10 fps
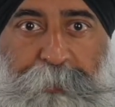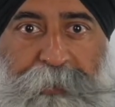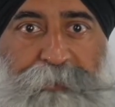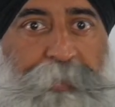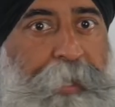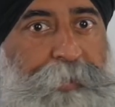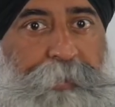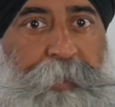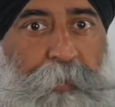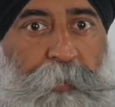So now you can
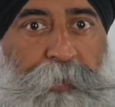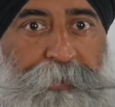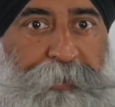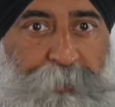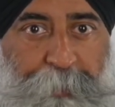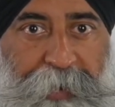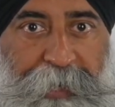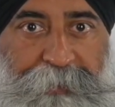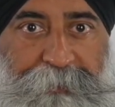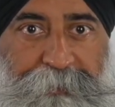hold on to your price.